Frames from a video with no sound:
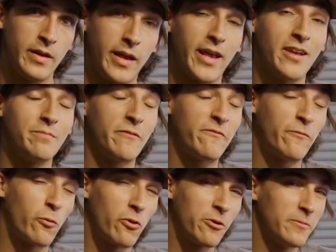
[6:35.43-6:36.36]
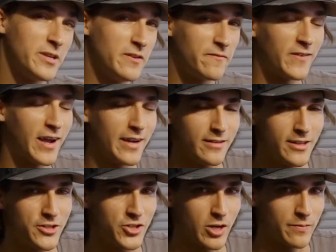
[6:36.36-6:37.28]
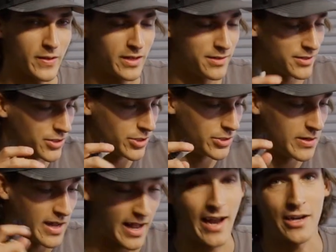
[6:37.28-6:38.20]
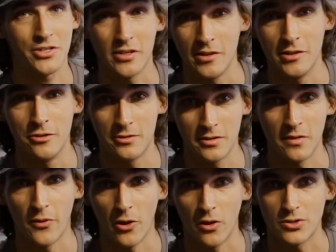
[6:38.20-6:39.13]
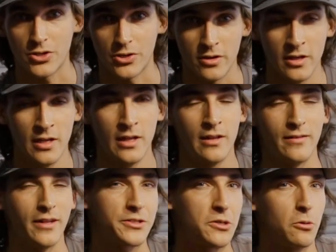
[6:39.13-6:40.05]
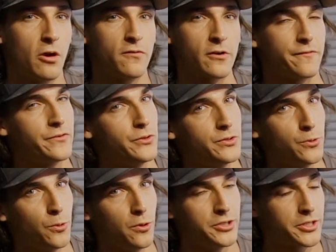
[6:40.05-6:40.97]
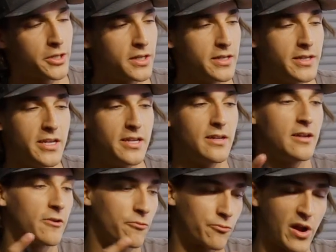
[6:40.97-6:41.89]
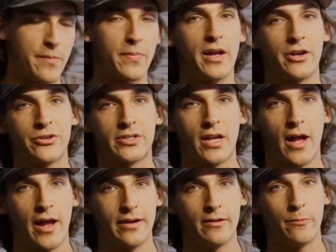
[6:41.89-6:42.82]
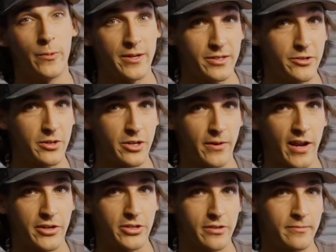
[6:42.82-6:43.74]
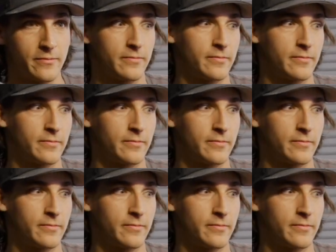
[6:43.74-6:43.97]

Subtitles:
And before we finally jump into actually using the polisher, let's go over a few tools you're gonna need right by your side when doing correction.